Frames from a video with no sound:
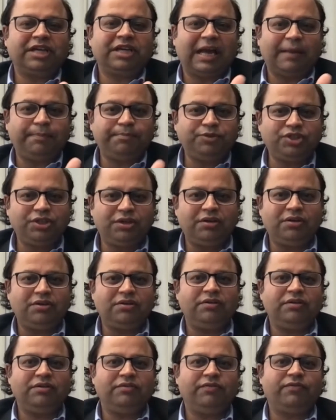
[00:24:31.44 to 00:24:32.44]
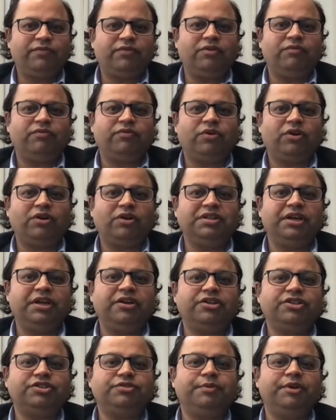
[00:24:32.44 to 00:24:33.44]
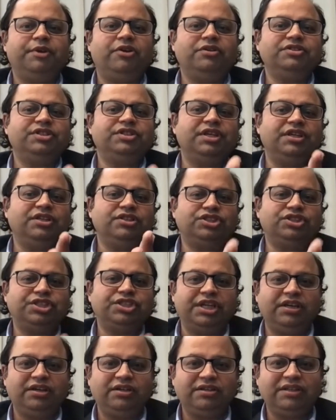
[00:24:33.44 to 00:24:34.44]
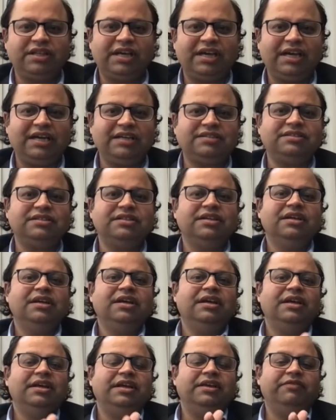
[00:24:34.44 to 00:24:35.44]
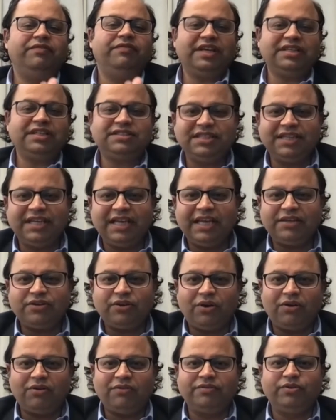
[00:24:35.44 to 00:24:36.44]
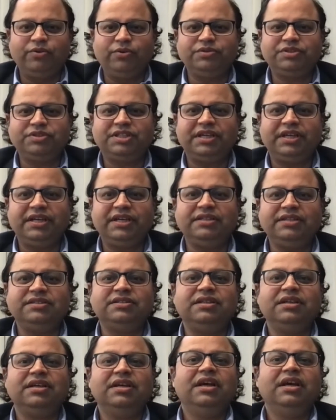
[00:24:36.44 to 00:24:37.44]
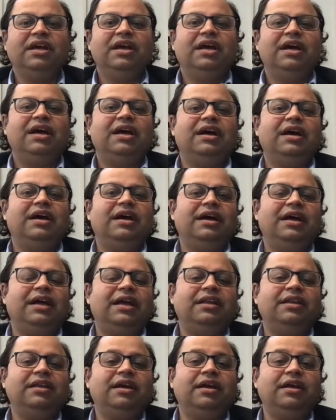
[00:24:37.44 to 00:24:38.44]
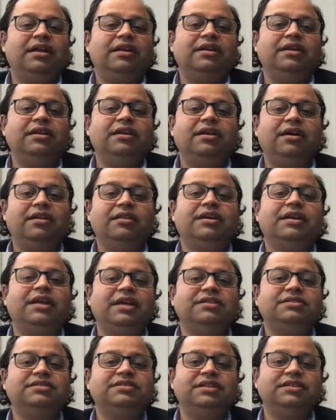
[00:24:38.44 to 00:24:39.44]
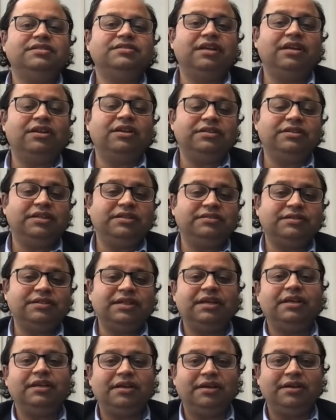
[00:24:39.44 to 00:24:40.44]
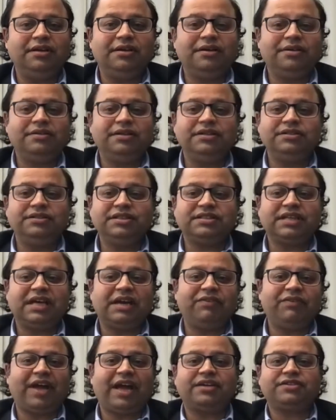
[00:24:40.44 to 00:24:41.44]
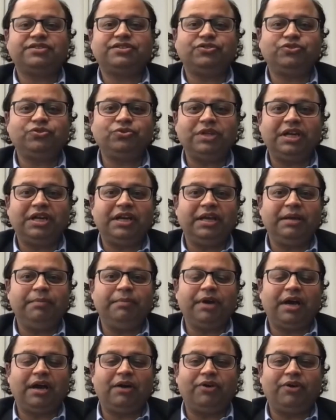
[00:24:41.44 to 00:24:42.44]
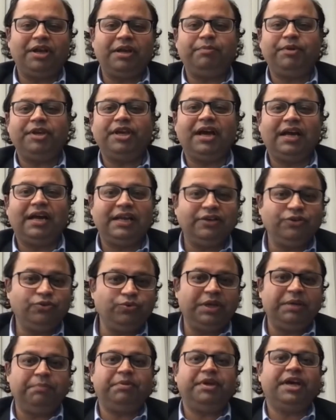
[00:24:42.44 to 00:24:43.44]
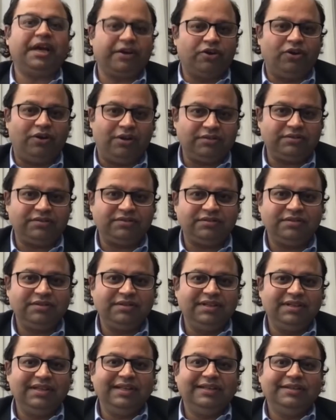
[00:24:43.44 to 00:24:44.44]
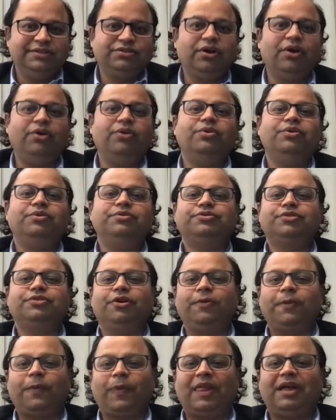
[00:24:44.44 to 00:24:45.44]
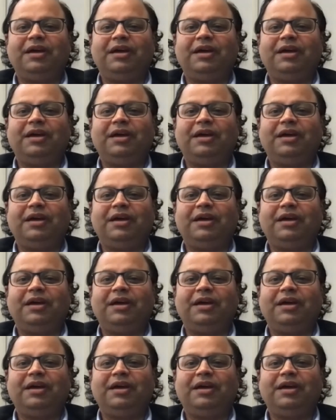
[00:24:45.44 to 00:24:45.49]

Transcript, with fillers: capture fraud they're experiencing, share that, investigate all of those things uh, and, and in other cases, there's, uh, they just have access to their, our API and do API calls. So, so,